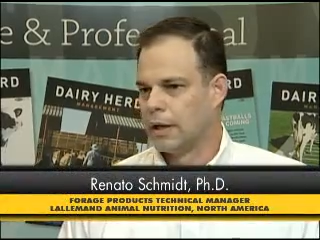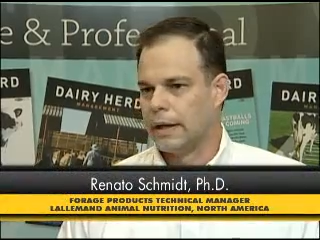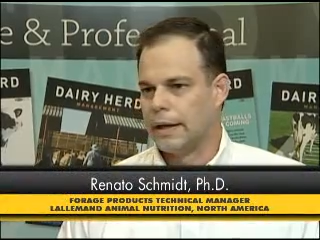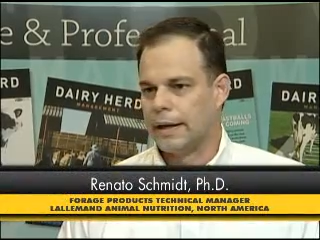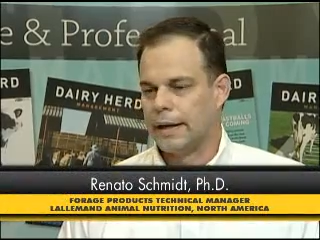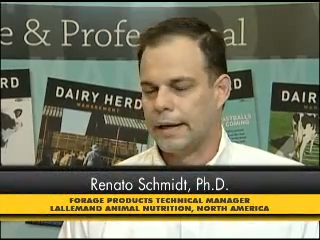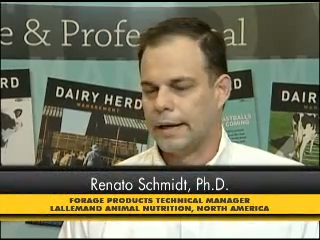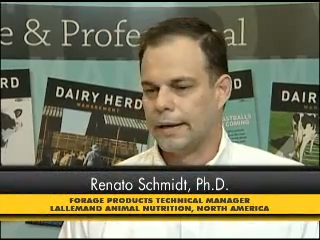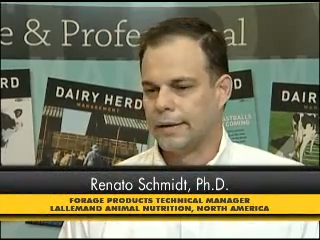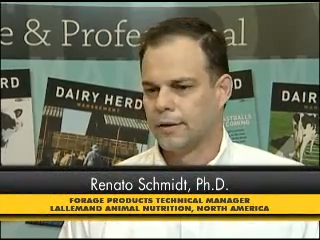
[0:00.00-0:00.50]

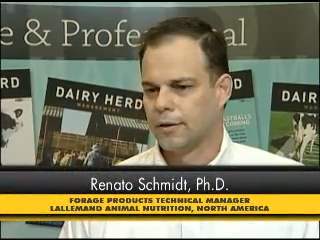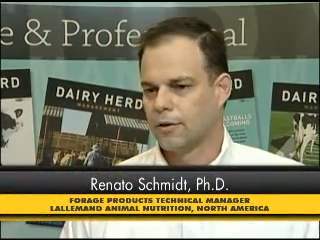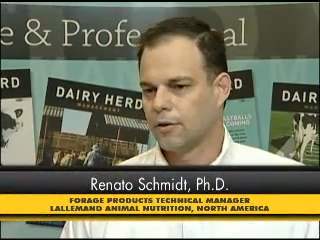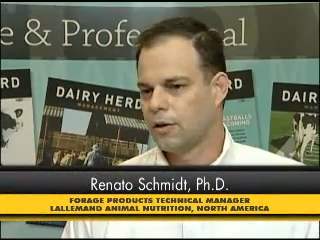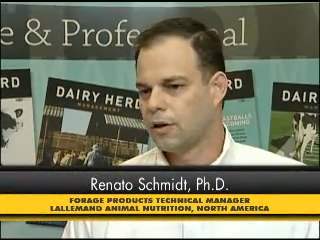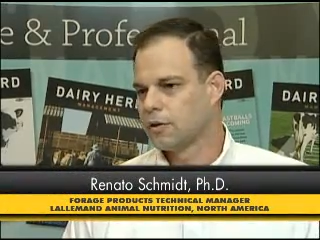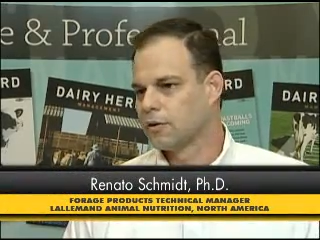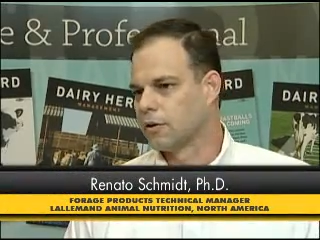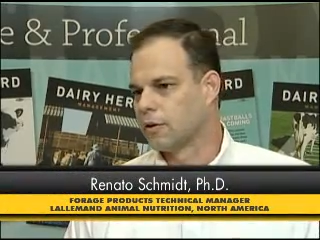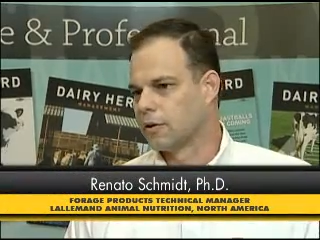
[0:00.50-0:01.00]
And not
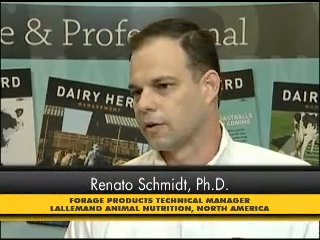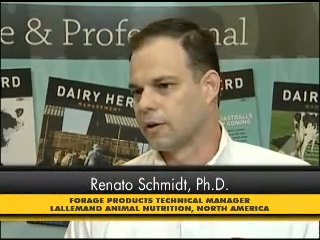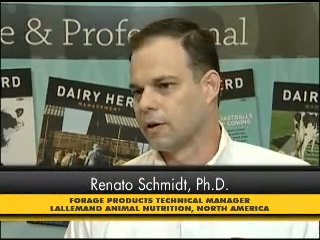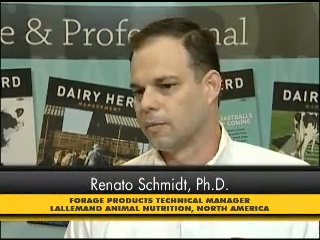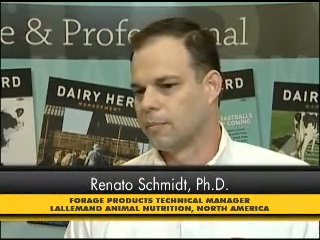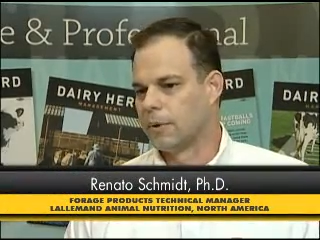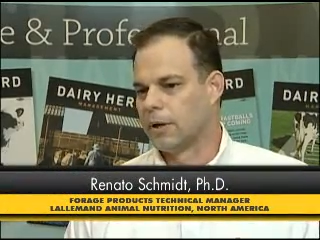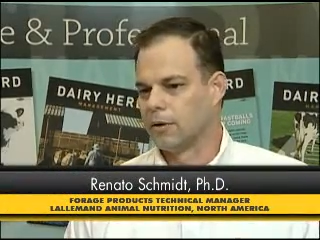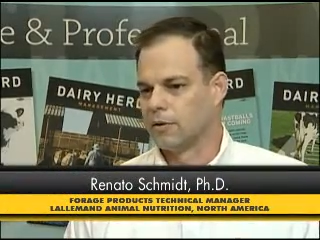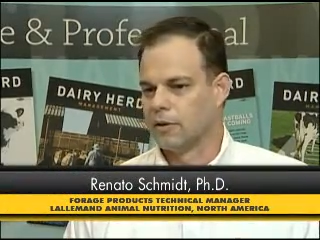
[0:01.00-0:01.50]
only talking
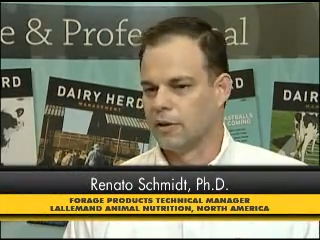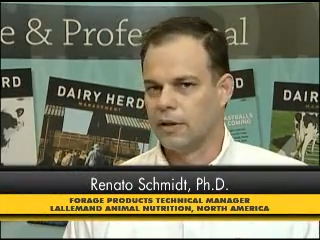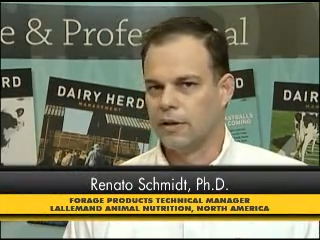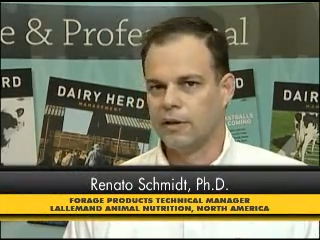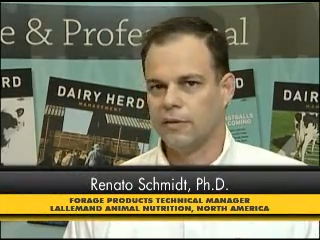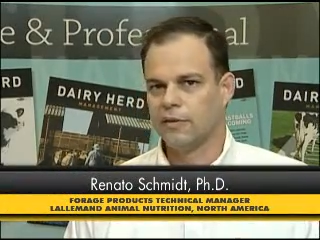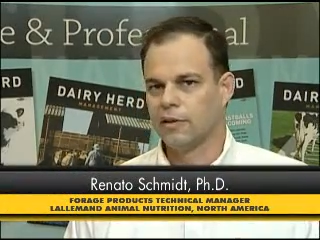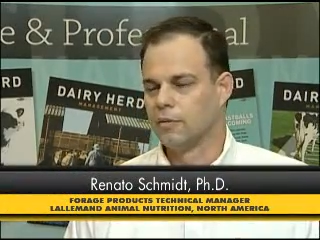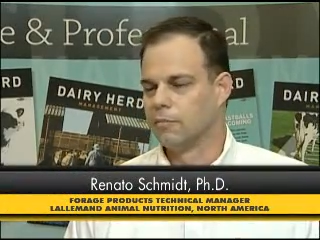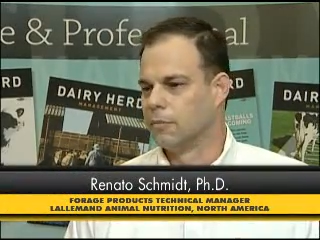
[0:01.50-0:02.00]
about
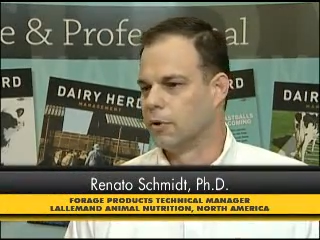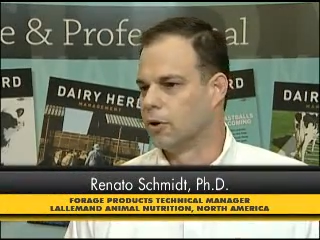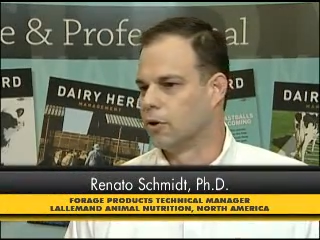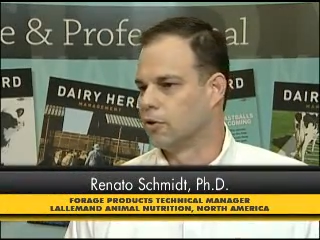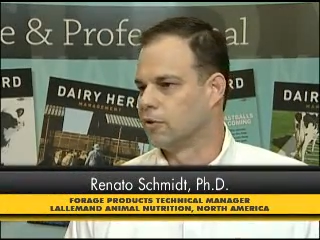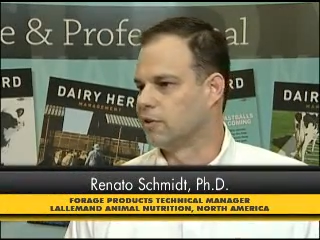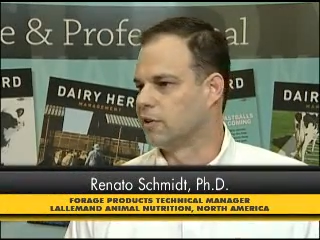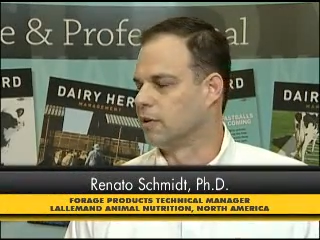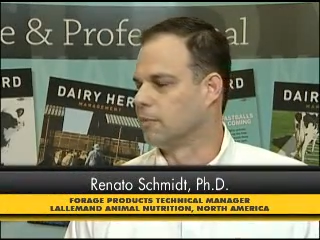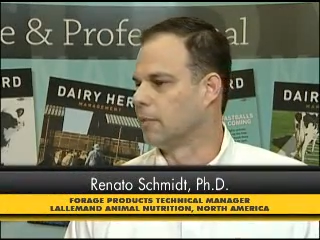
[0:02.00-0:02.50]
yeast and
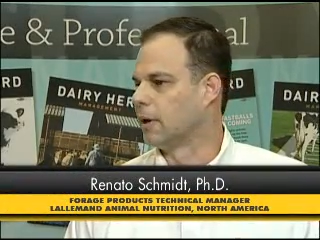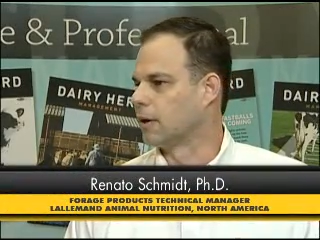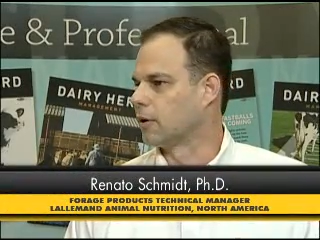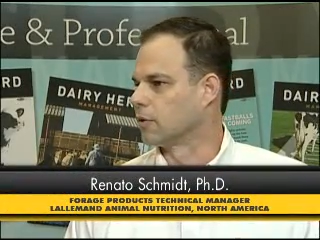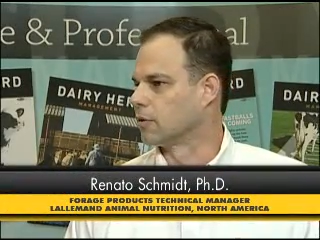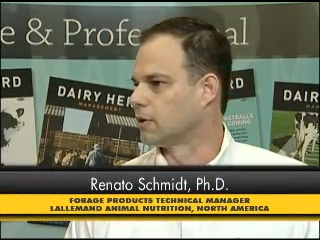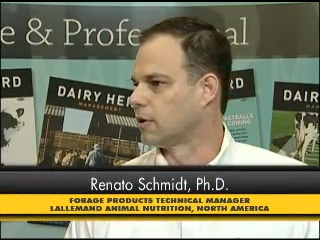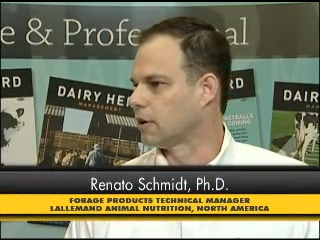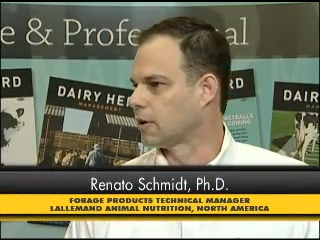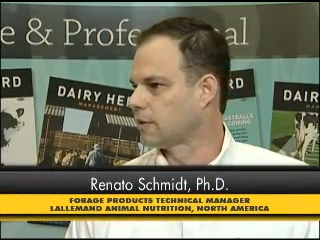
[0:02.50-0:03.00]
molds and
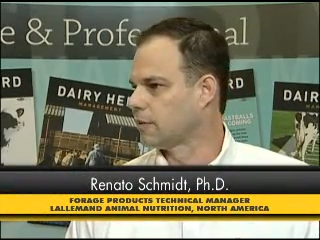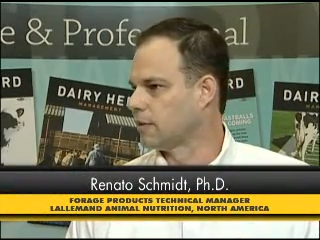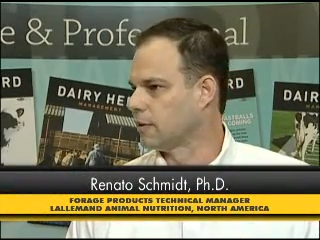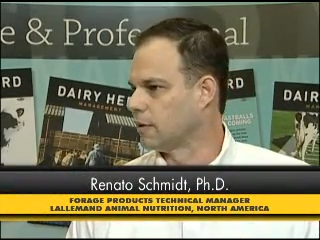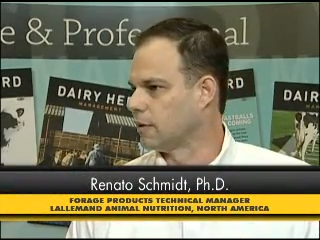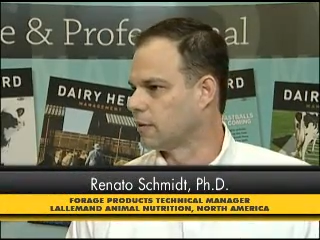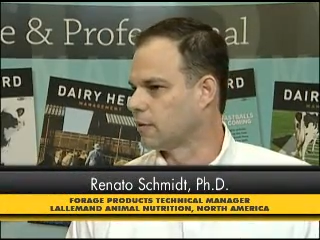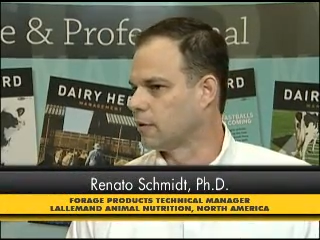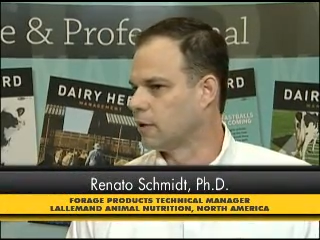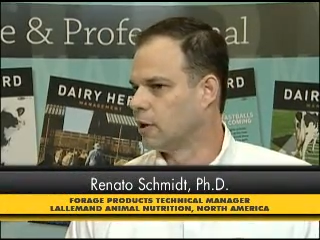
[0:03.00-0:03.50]

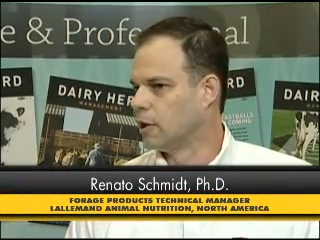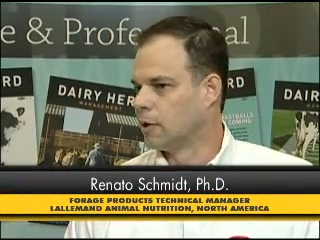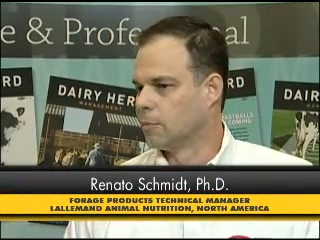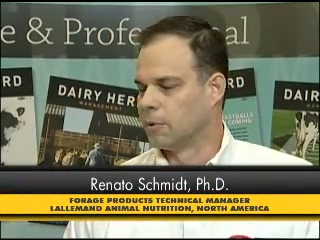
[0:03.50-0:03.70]
mycotoxins,